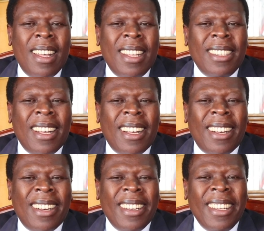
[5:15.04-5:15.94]
And
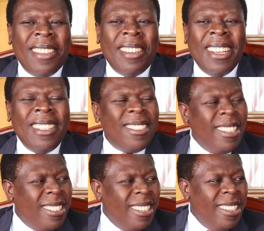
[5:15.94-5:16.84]
he really
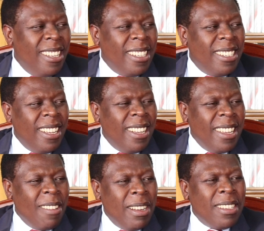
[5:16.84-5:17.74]
insisted
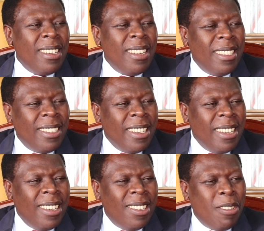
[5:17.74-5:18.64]
that he wanted us
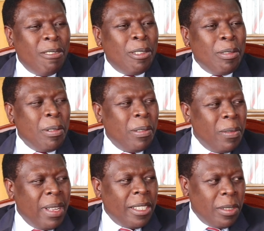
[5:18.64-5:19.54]
all to go
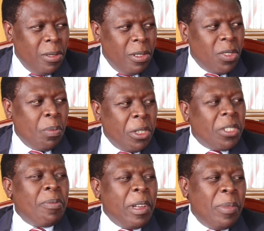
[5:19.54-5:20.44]
through that school. So
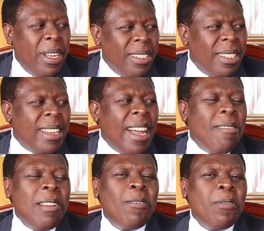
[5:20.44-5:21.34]
most of my brothers and
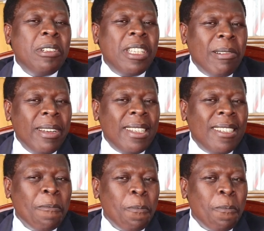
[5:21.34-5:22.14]
I went through Chewoyet.